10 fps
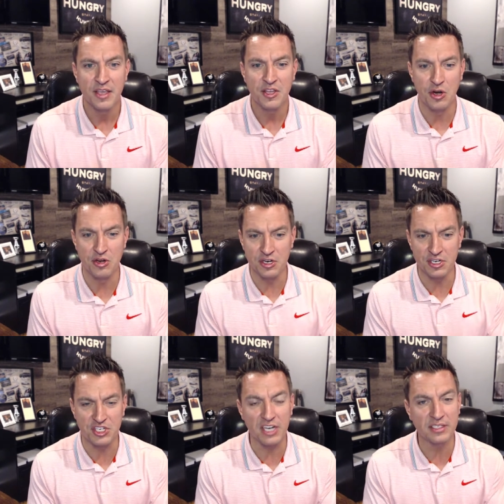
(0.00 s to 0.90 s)
you know, you're
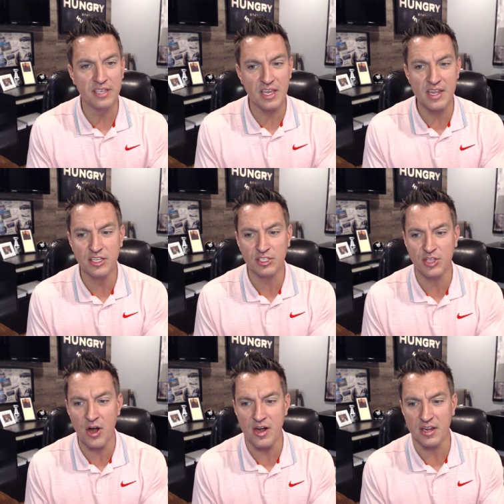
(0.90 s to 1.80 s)
just getting
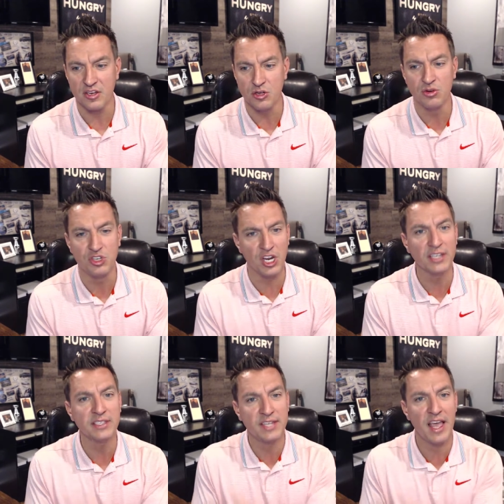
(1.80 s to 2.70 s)
started. You
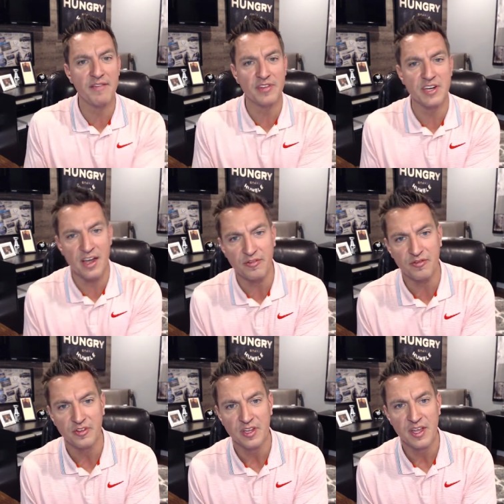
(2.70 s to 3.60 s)
just have
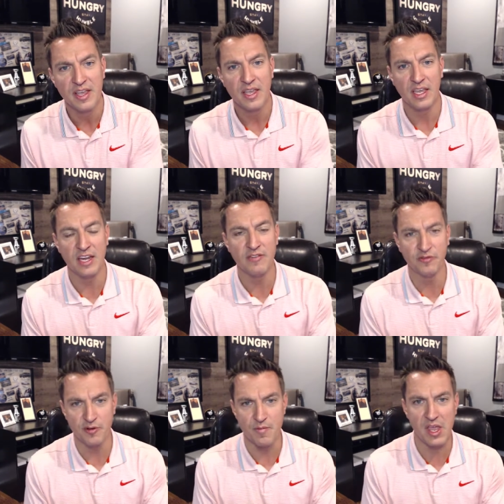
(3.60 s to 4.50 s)
enough
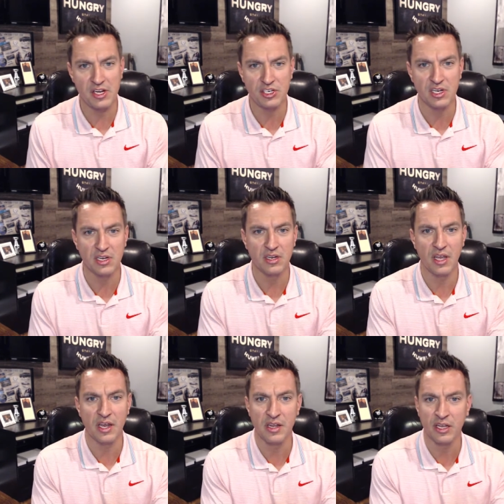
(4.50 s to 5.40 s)
information
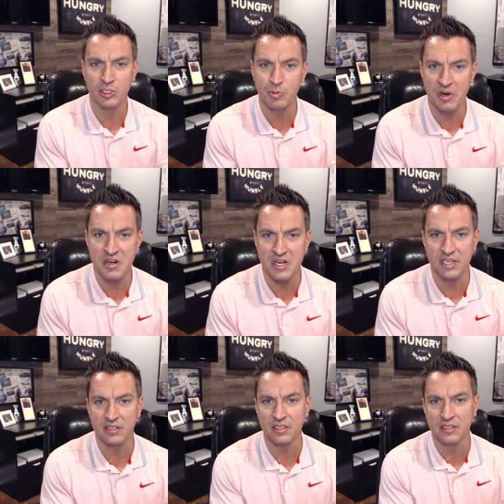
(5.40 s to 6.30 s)
and
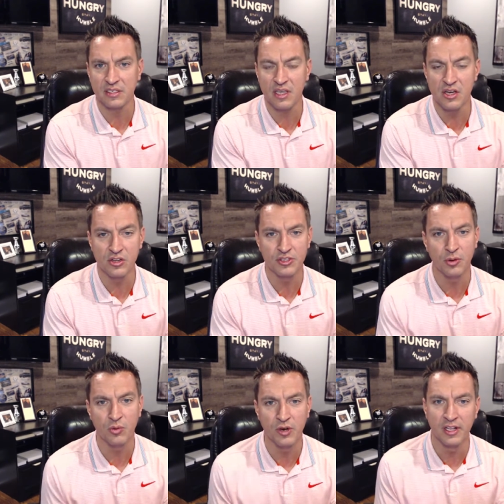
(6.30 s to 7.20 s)
experience and skill
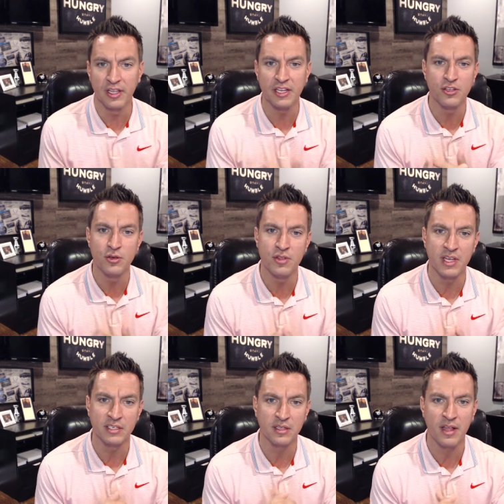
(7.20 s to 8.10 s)
to really do
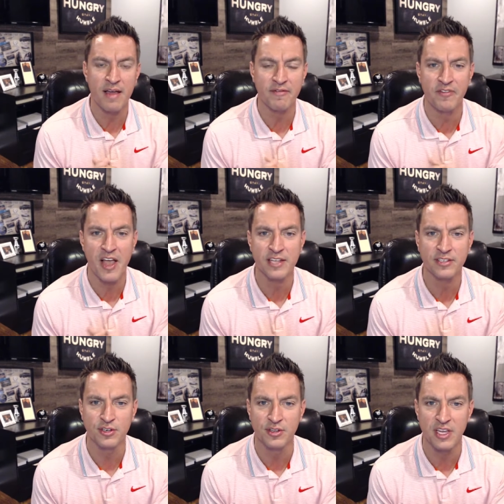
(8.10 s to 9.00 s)
this a lot
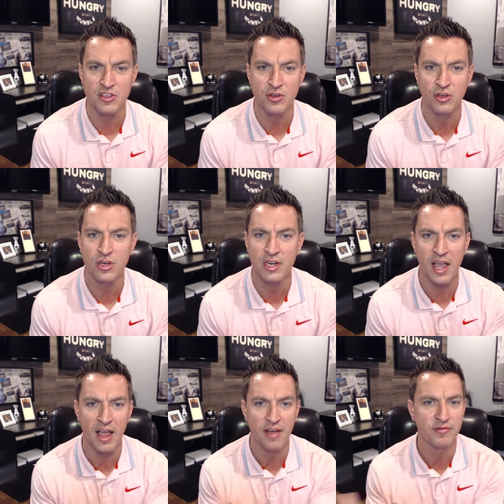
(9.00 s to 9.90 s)
faster than you could
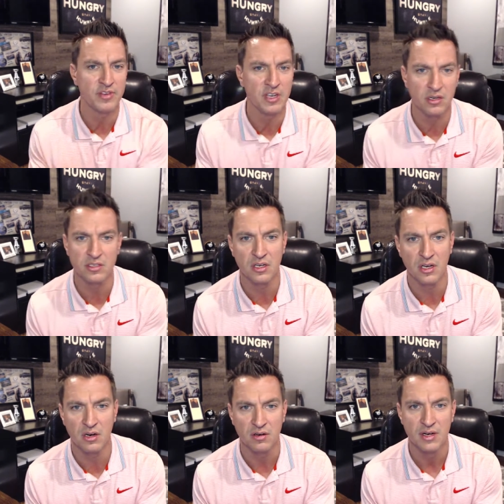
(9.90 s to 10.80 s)
have years
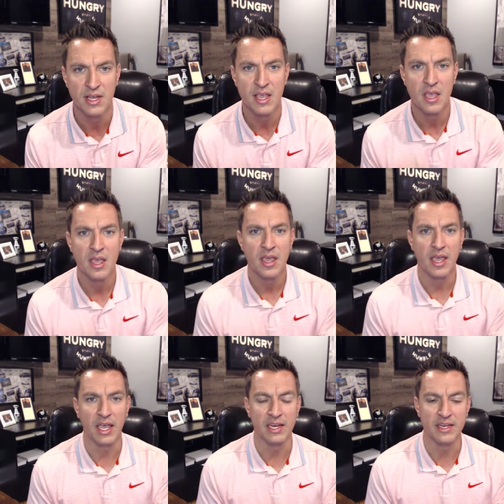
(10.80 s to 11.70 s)
ago.
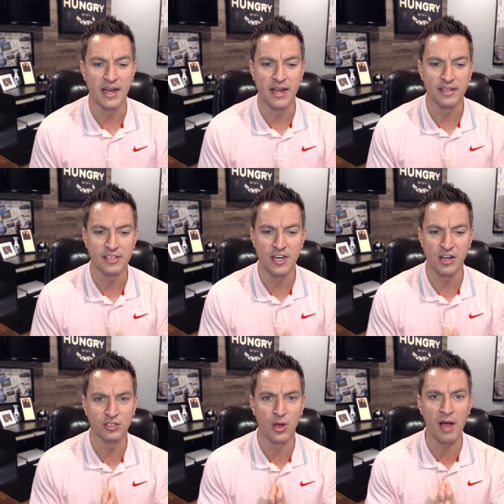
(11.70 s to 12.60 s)
And uh, you
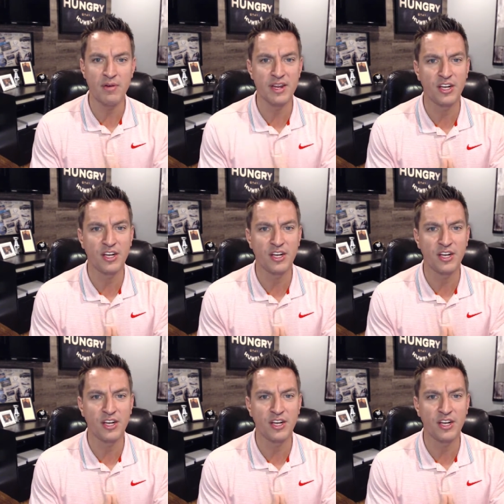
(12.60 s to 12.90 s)
know, so I would